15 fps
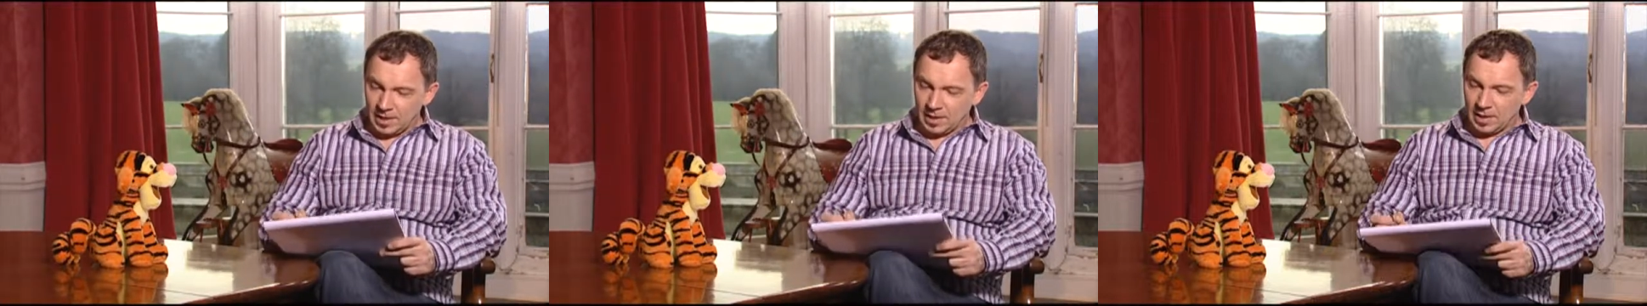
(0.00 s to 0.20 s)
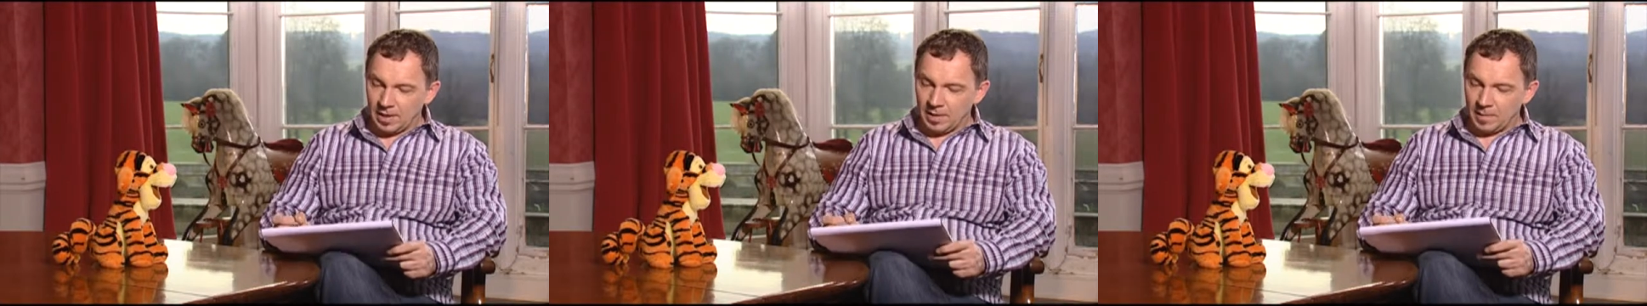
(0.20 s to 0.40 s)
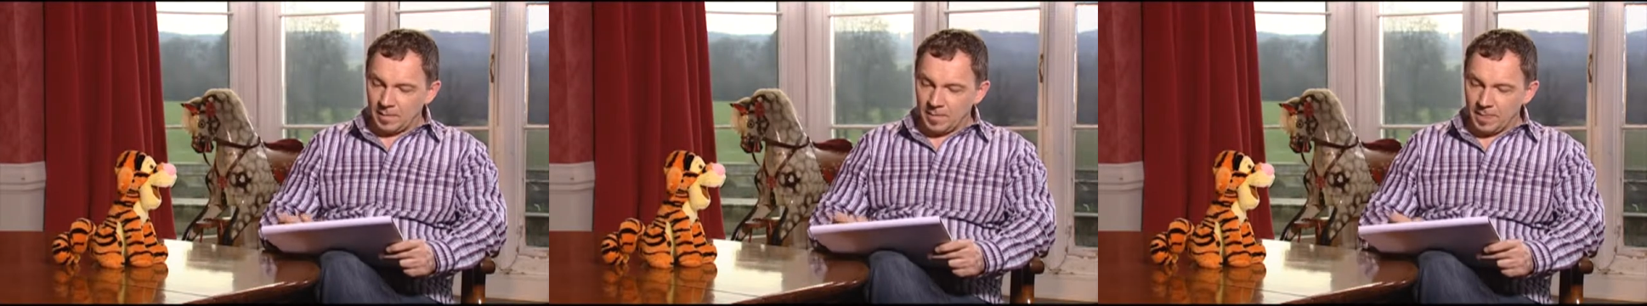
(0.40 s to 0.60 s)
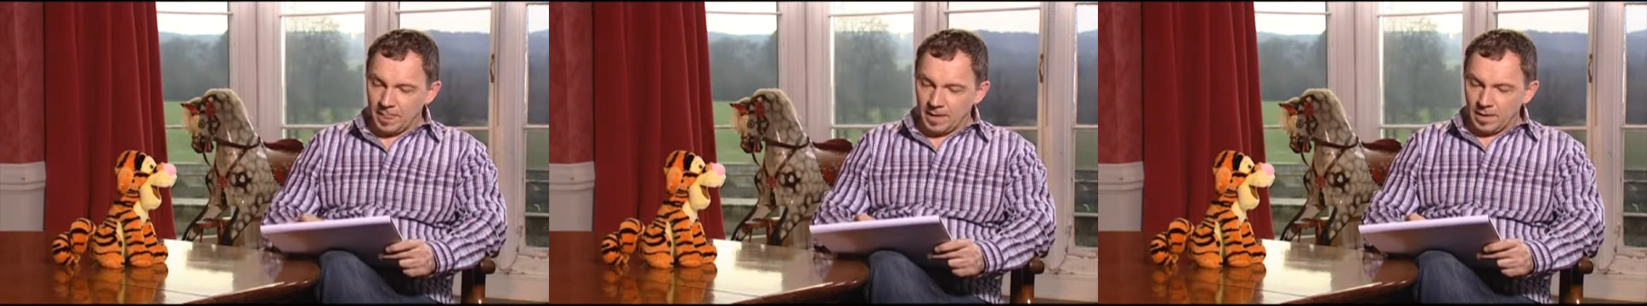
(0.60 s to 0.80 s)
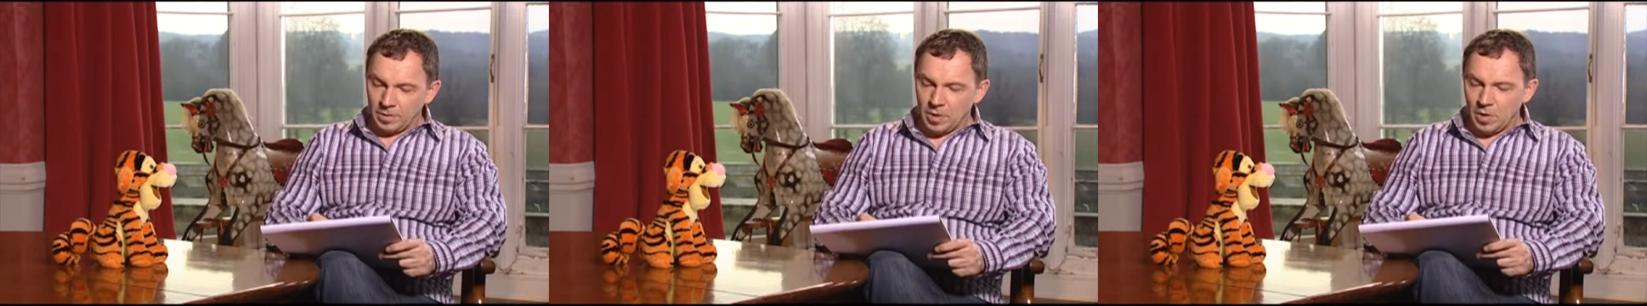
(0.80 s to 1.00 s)
Um,
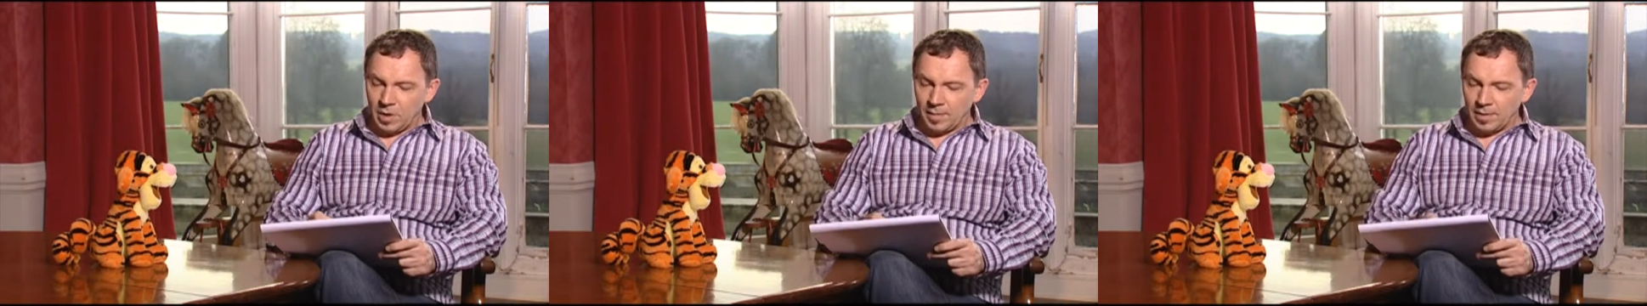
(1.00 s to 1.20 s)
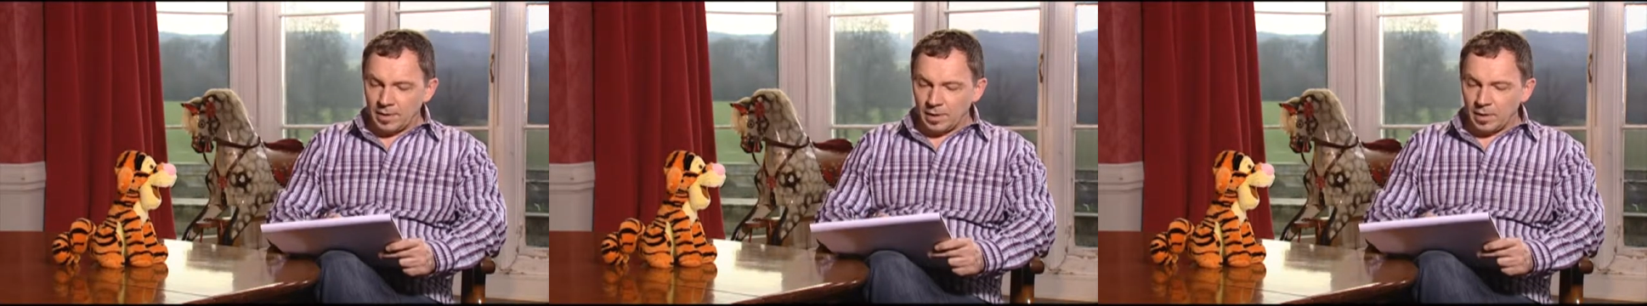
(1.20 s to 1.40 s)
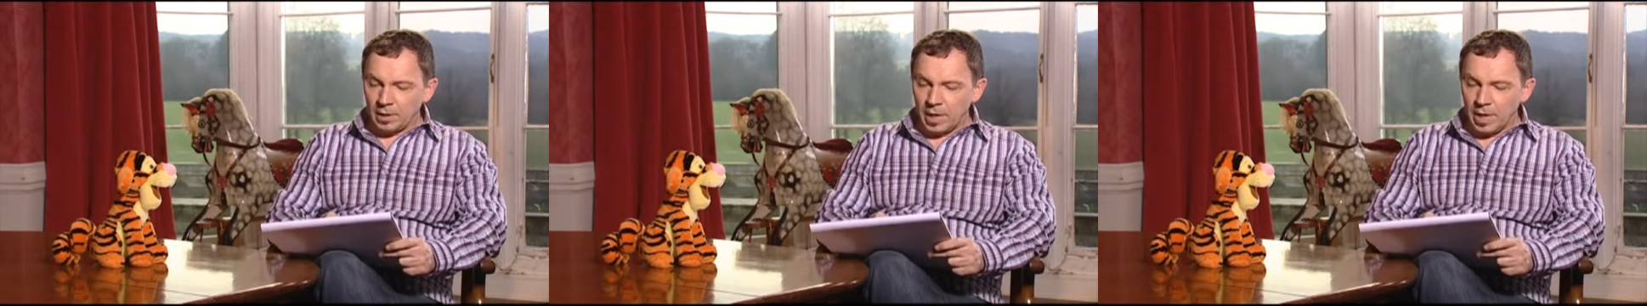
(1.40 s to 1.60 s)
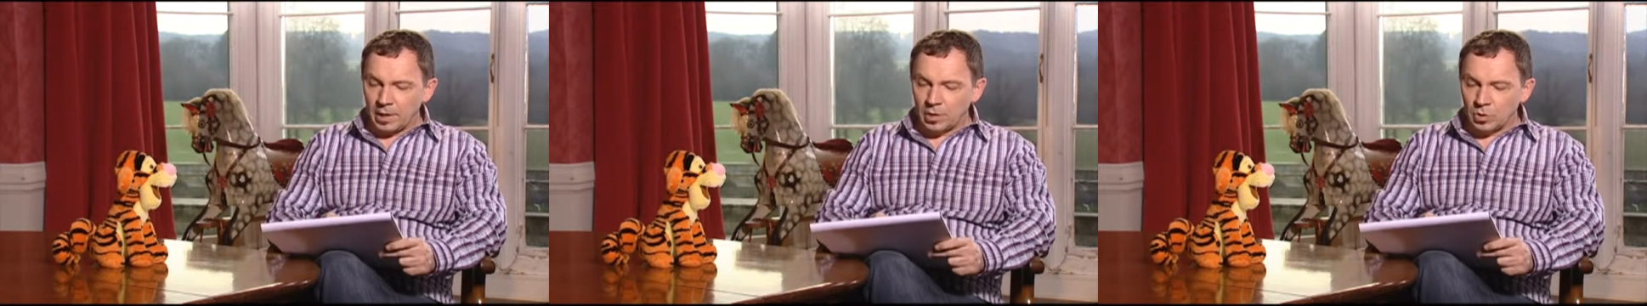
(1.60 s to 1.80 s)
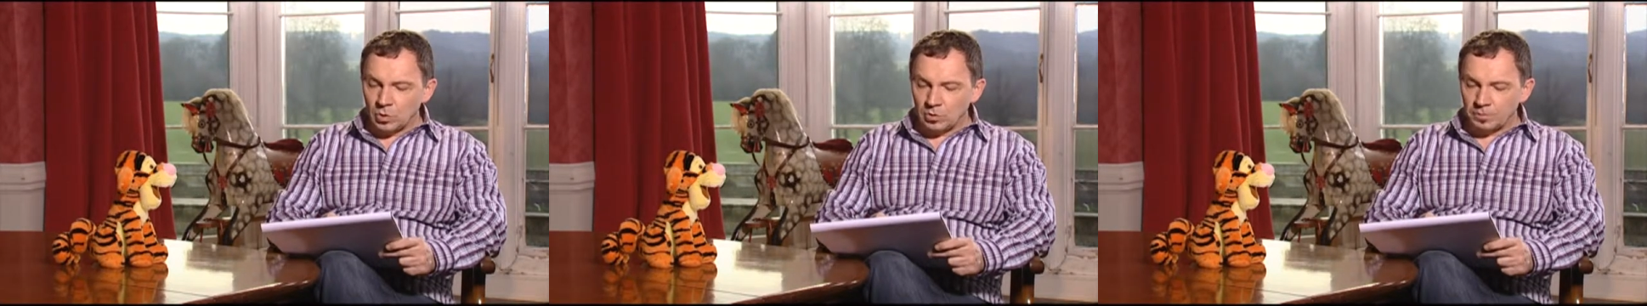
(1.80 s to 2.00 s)
no, I mean, a, a,
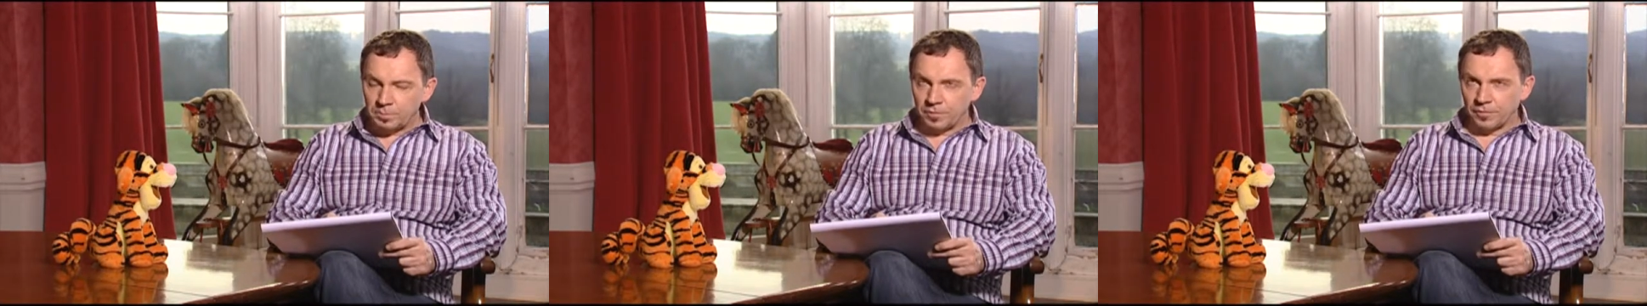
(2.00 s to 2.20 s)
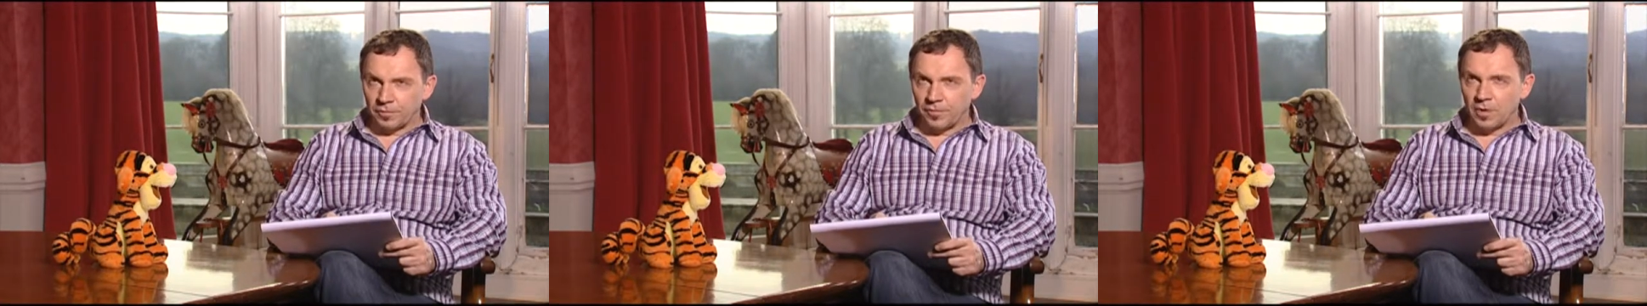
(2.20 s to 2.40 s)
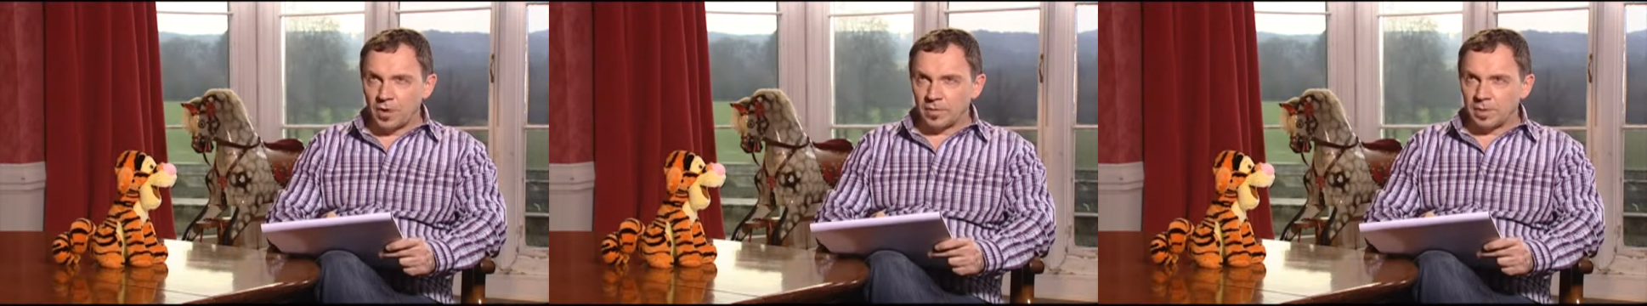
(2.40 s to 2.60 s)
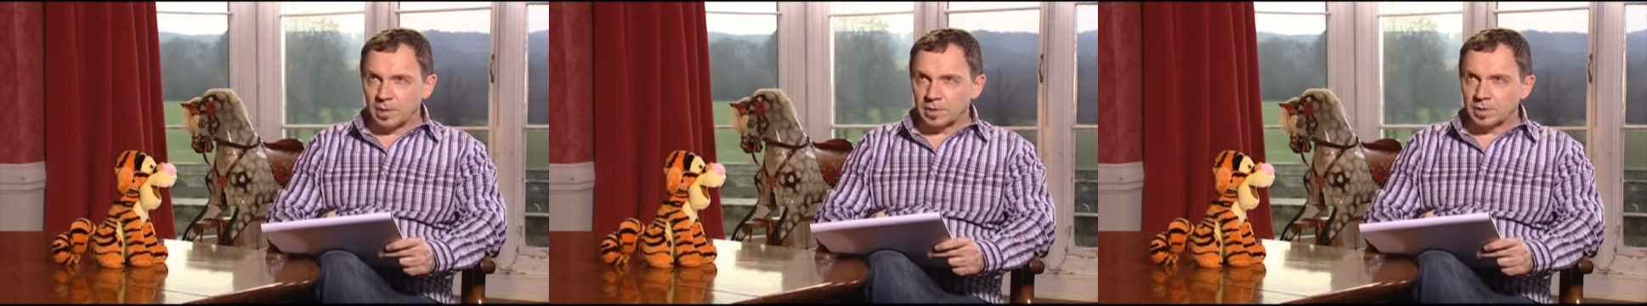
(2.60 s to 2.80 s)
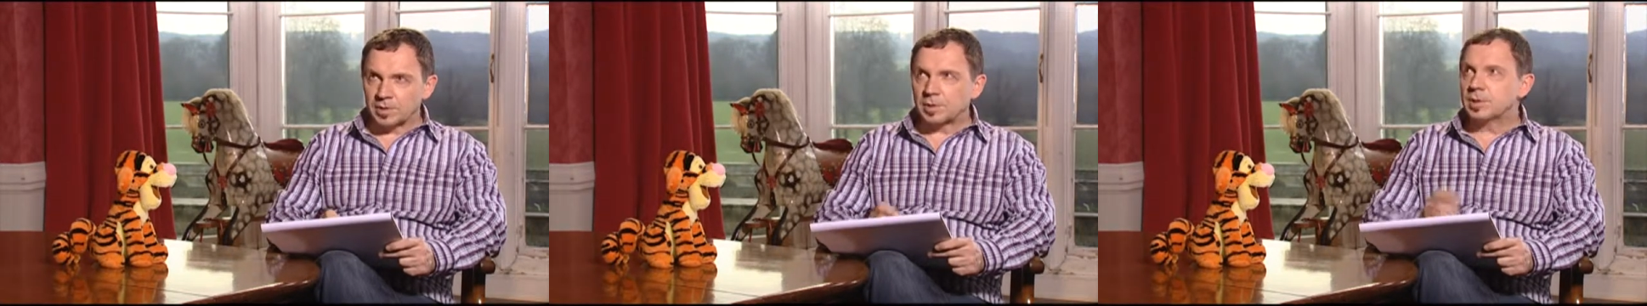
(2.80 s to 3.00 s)
good
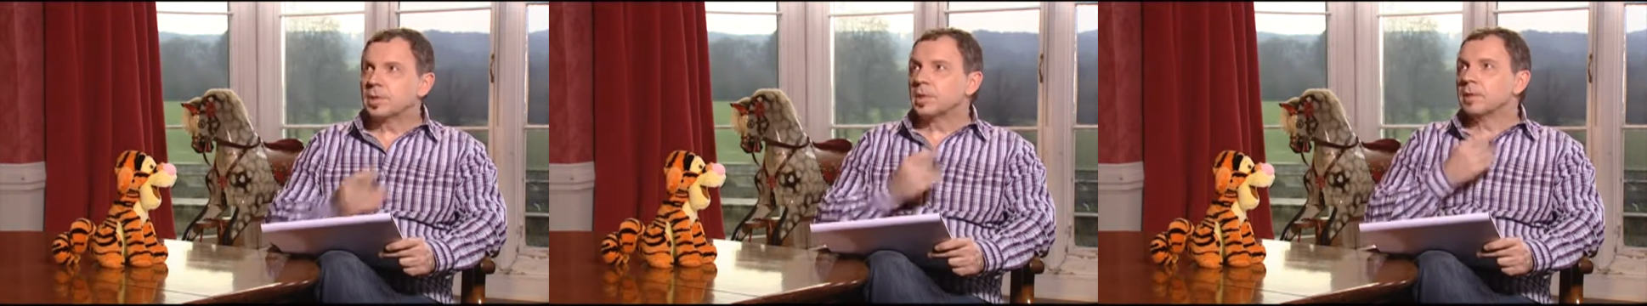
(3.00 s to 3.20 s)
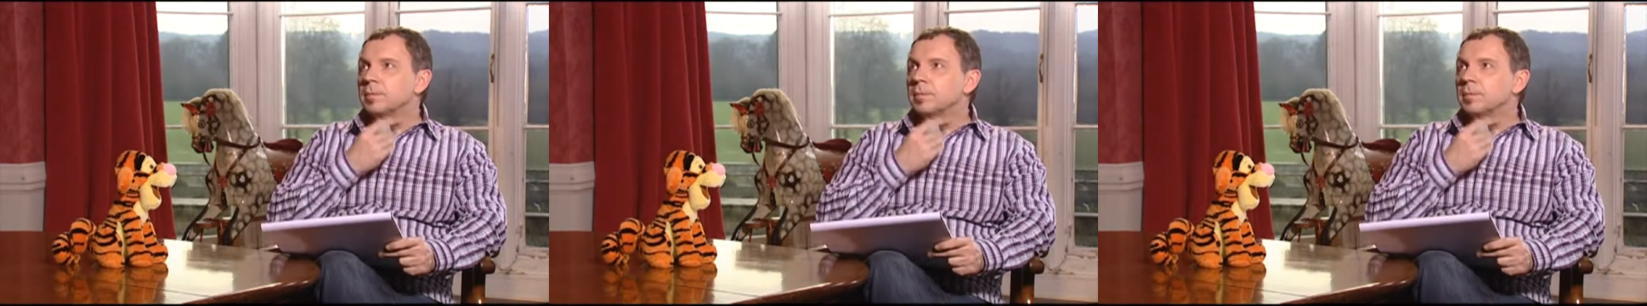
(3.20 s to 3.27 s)
performance,